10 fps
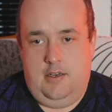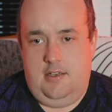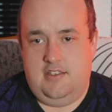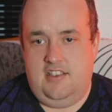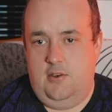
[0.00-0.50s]

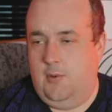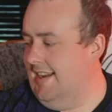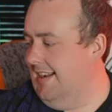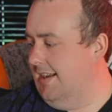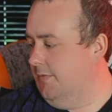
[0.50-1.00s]
It's the
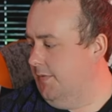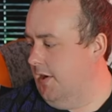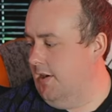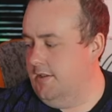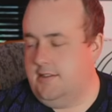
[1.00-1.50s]
away leg
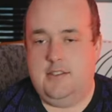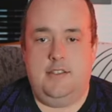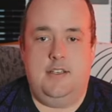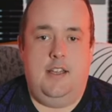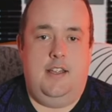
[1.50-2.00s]

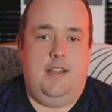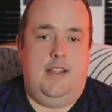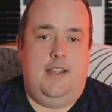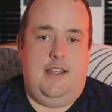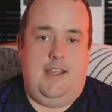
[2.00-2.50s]
first.
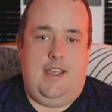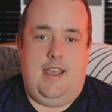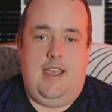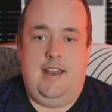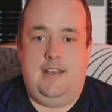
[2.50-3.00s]

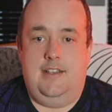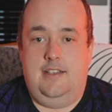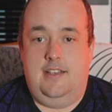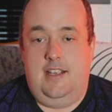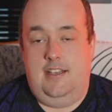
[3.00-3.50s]
And,
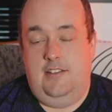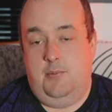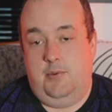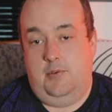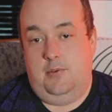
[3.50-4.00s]
yeah,
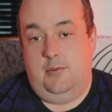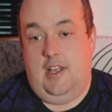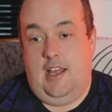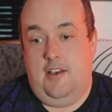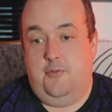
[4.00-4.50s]
Liverpool
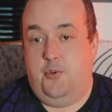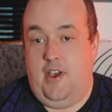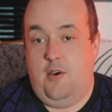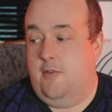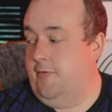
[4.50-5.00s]
have put
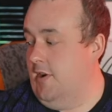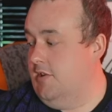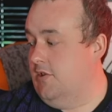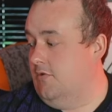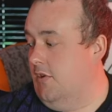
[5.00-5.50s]
out a very
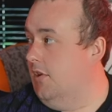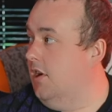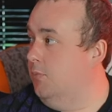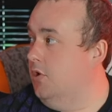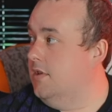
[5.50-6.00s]
strong
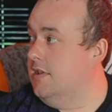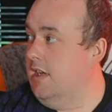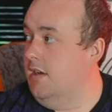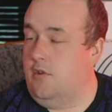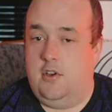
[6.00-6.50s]
lineup. You can see
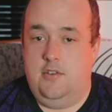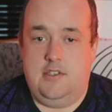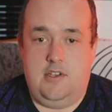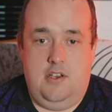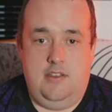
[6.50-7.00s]
I've got it on the
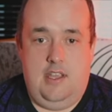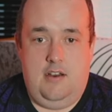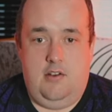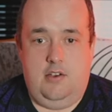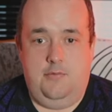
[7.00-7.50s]
side there.
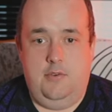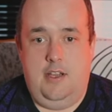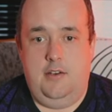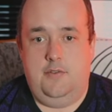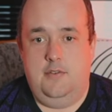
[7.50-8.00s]
I'll go through that
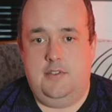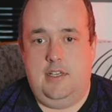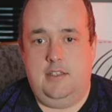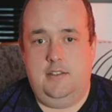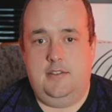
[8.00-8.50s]
in a few
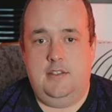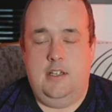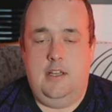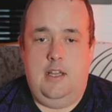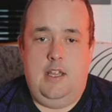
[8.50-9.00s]
seconds.
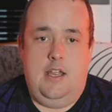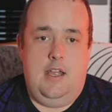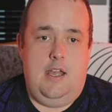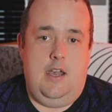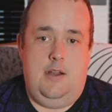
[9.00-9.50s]

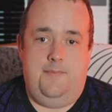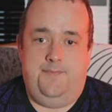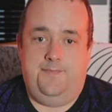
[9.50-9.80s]
It